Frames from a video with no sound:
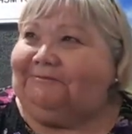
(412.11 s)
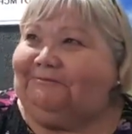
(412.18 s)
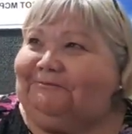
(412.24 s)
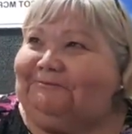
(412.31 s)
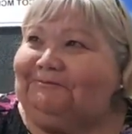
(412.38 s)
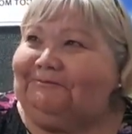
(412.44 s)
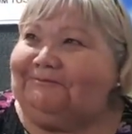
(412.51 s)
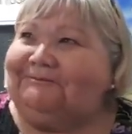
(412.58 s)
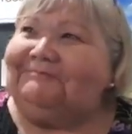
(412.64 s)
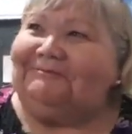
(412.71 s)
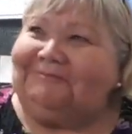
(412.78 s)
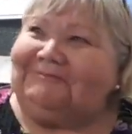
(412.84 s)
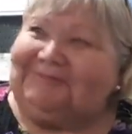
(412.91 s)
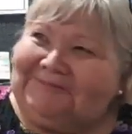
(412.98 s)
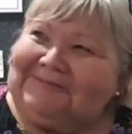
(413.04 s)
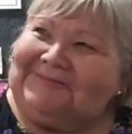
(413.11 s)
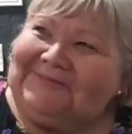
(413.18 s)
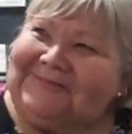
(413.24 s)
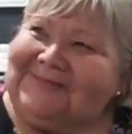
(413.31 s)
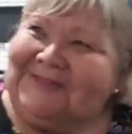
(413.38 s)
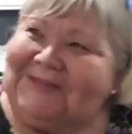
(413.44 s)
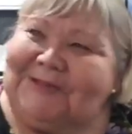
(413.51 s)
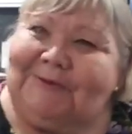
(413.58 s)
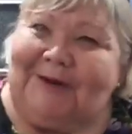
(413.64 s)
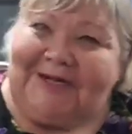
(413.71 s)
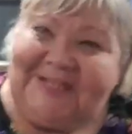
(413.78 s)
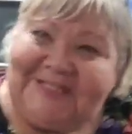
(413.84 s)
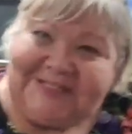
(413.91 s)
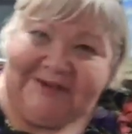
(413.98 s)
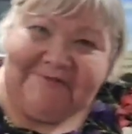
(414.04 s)
Okay, well, look forward to seeing that as well.
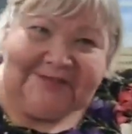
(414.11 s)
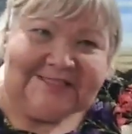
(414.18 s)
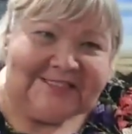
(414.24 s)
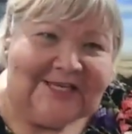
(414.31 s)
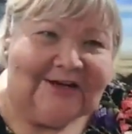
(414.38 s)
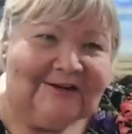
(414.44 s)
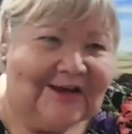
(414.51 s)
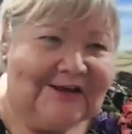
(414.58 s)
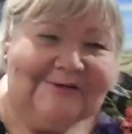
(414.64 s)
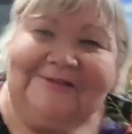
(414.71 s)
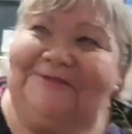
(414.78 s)
27 solo.